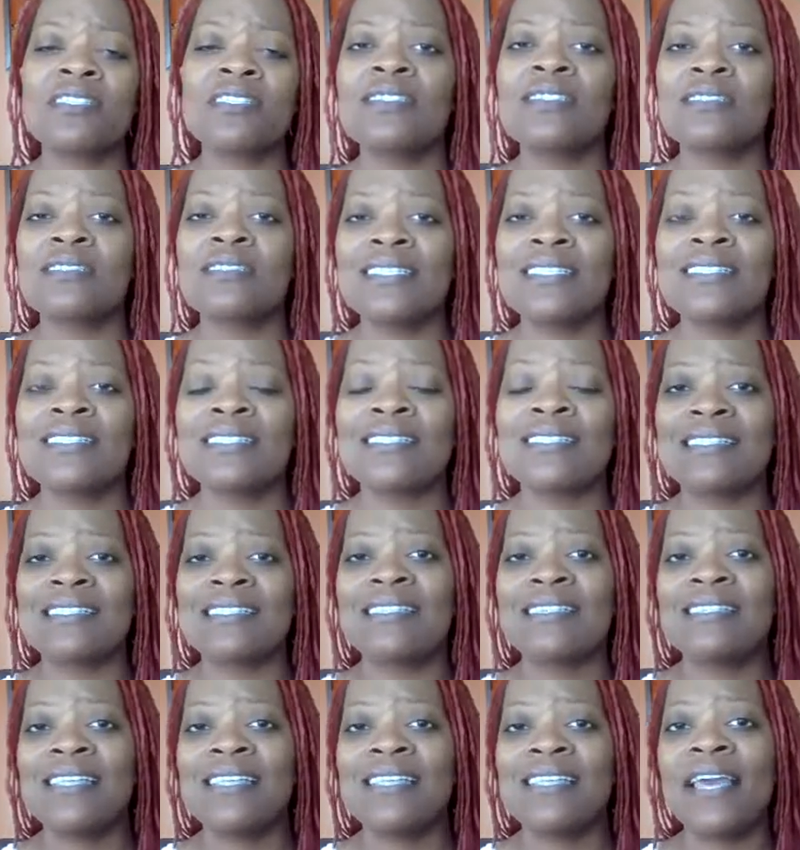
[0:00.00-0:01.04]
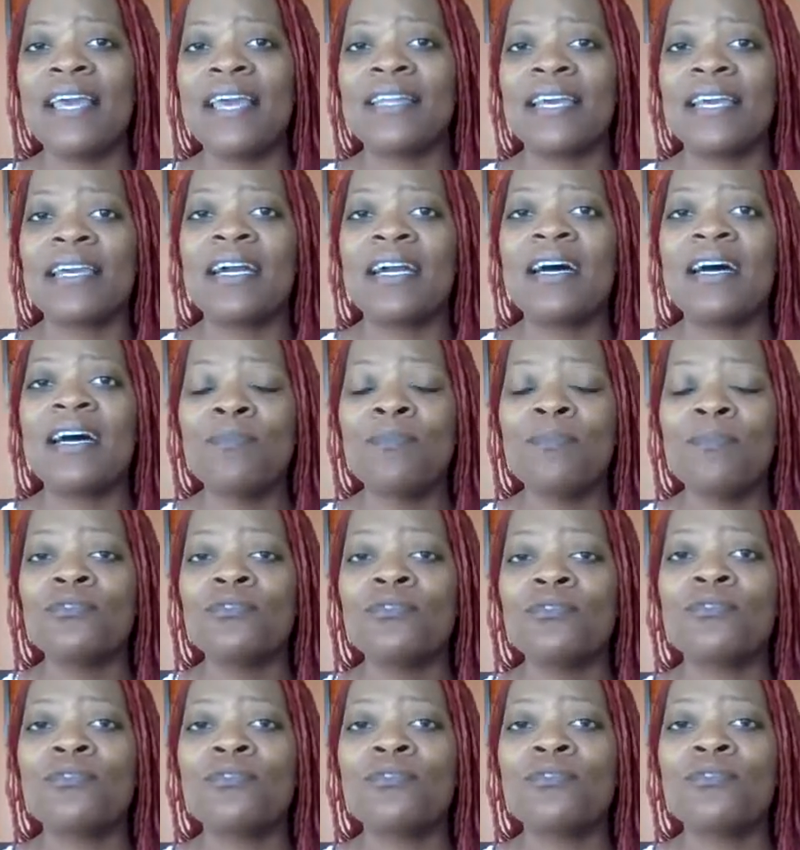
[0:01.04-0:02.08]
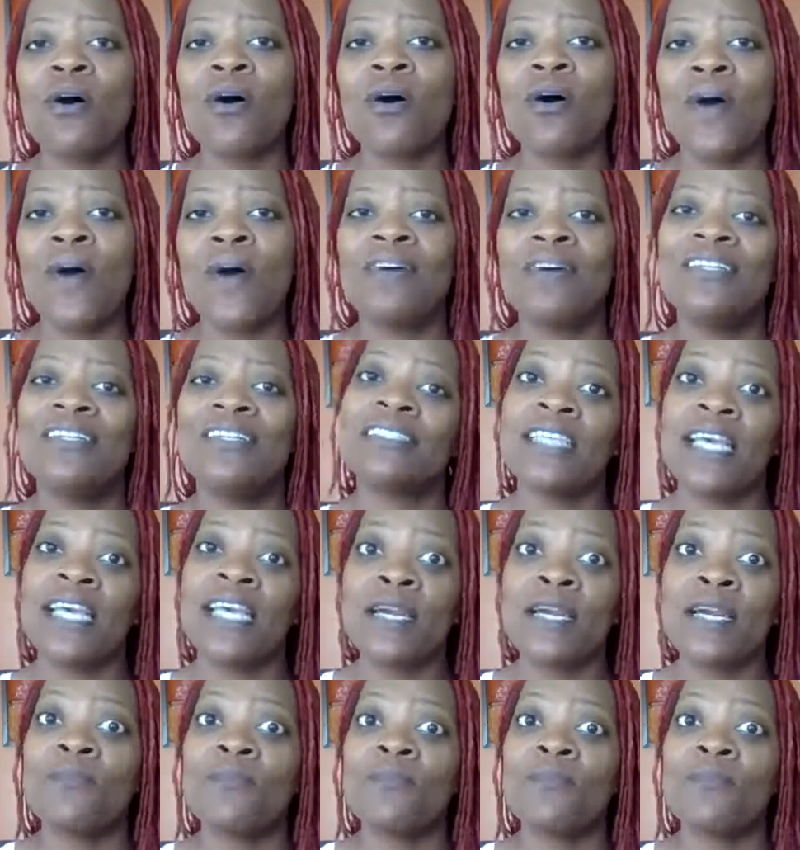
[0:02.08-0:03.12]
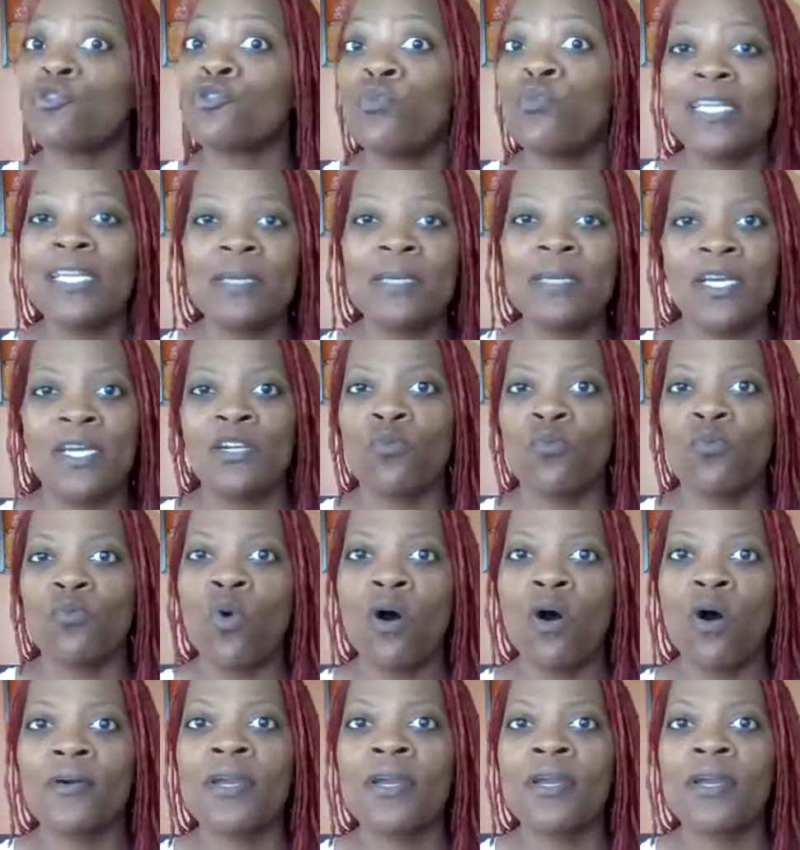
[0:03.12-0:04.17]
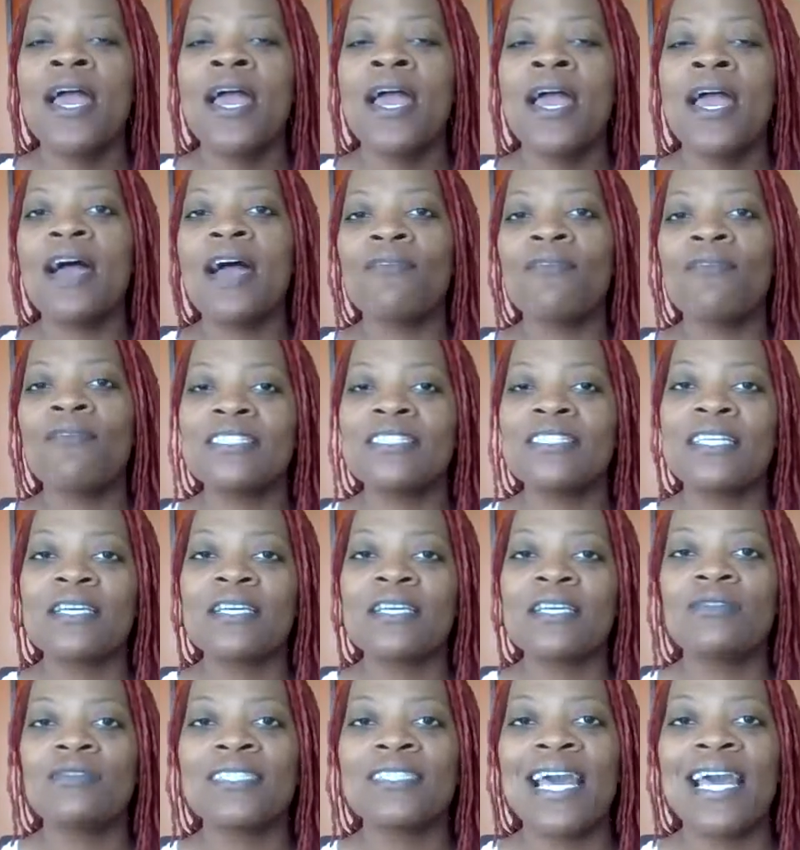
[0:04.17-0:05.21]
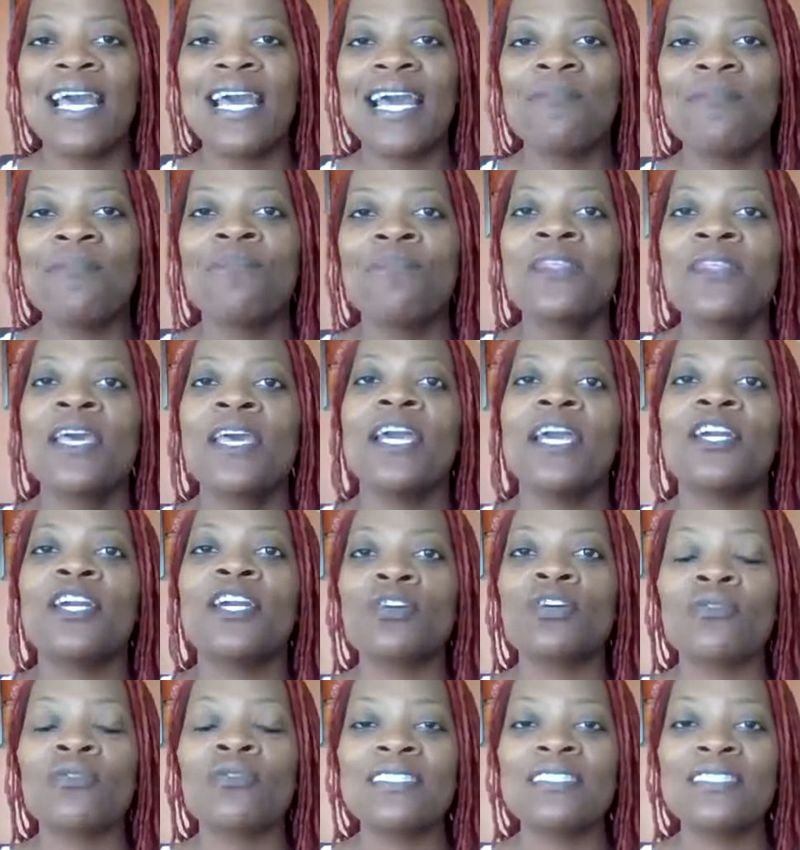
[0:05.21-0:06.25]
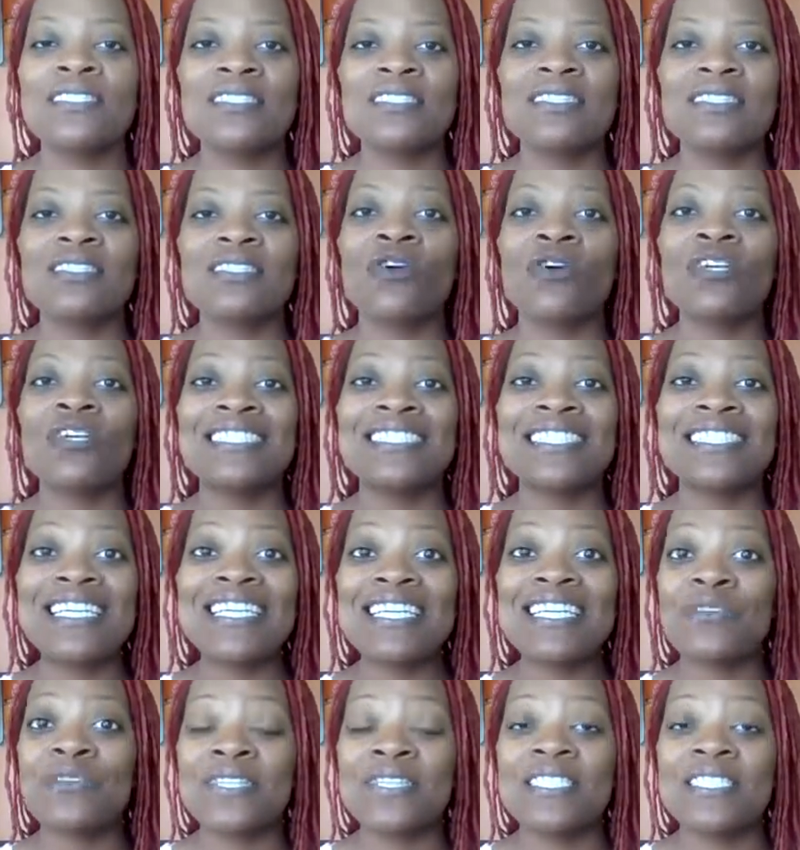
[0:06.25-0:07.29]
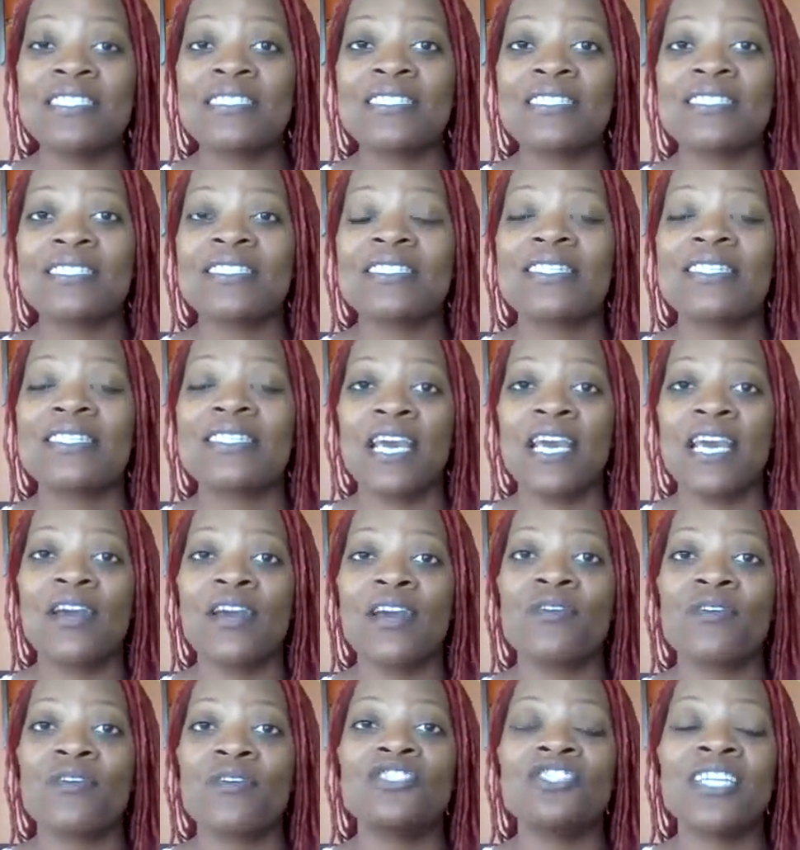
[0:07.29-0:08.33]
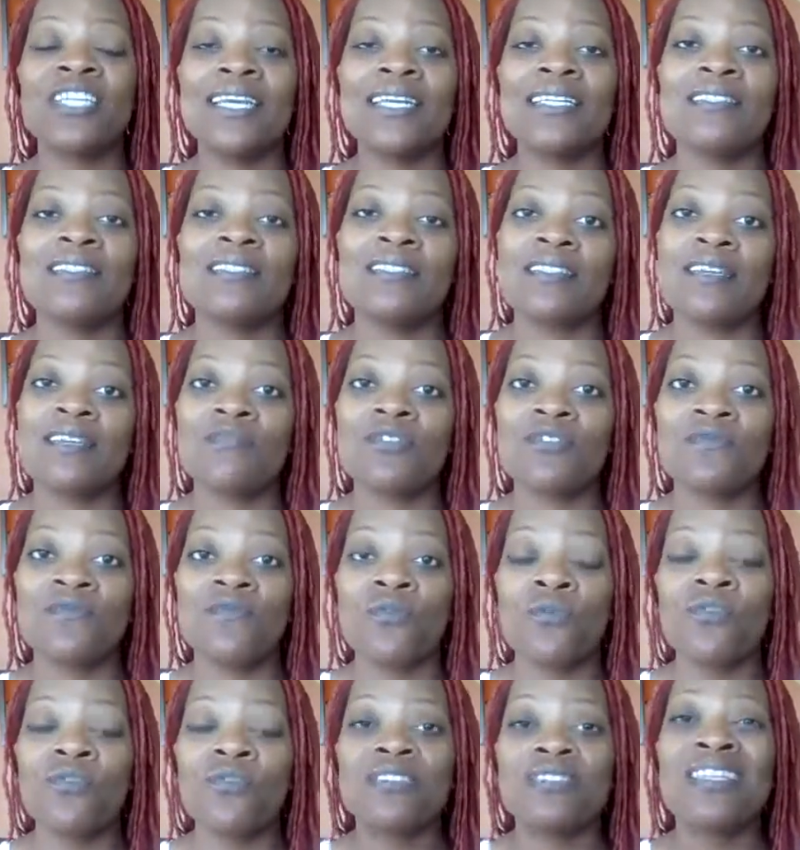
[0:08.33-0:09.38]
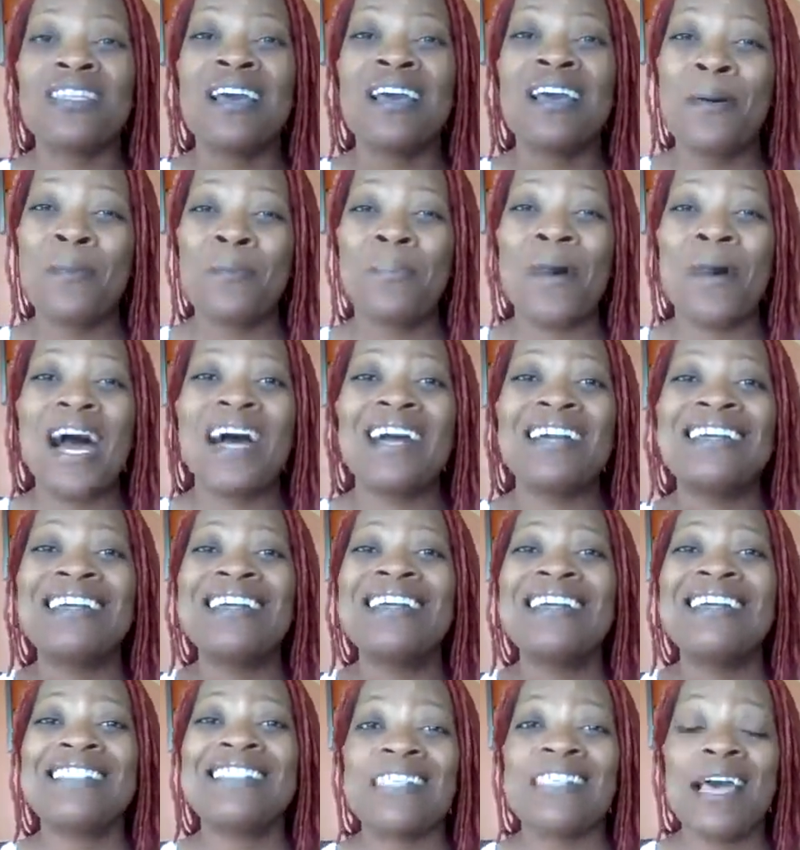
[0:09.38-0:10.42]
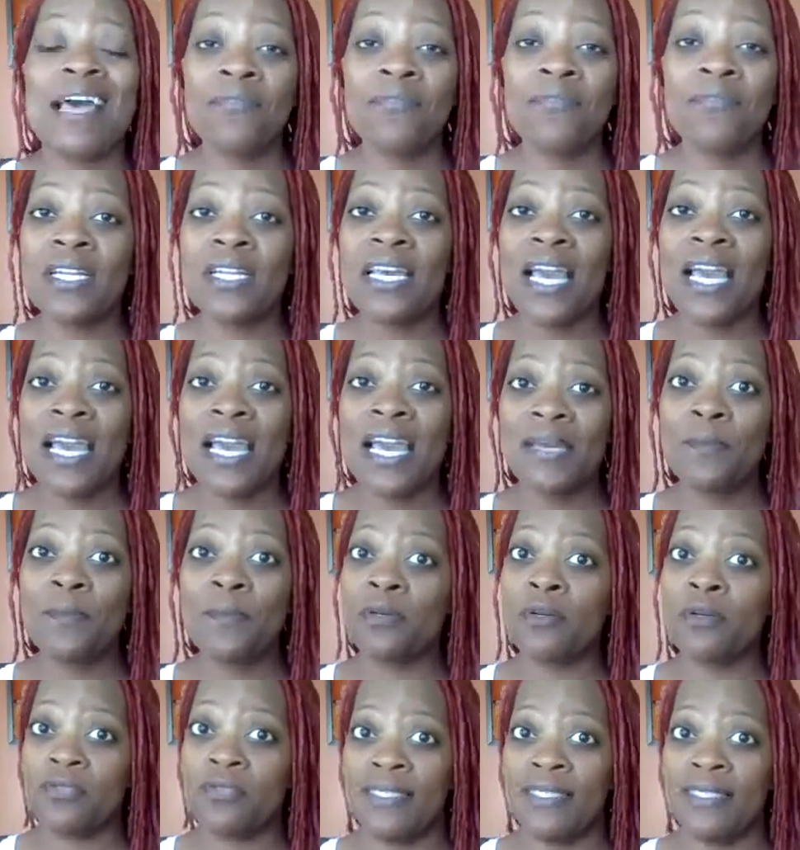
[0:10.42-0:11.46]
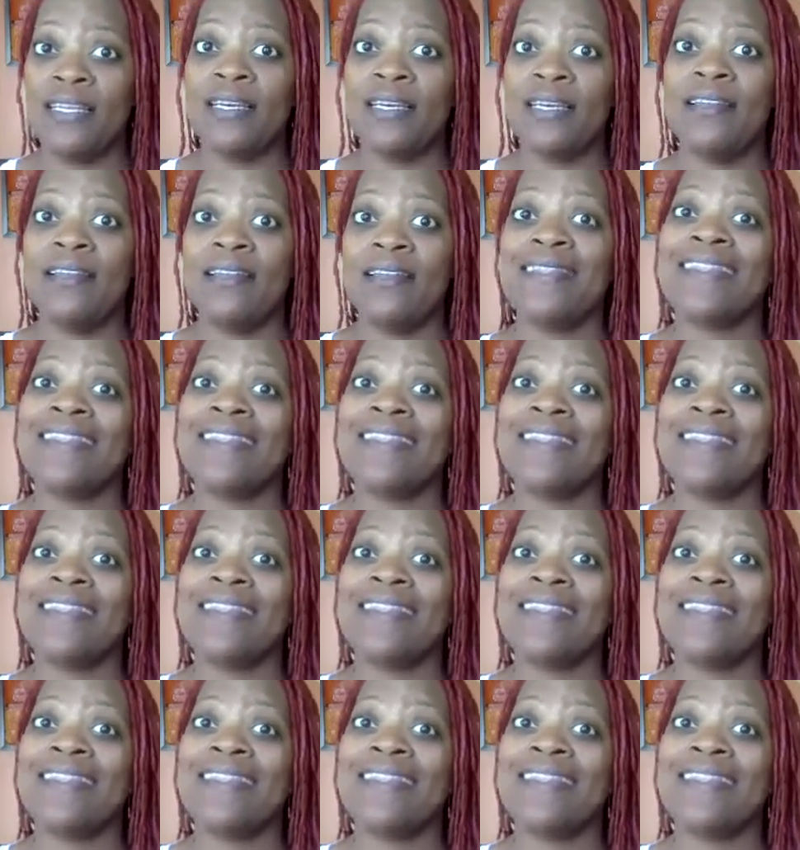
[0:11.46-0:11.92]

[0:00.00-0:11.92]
a statistic to say that couples who go out and take a 20-minute walk every single day increases or decreases their chances of divorce by 78%.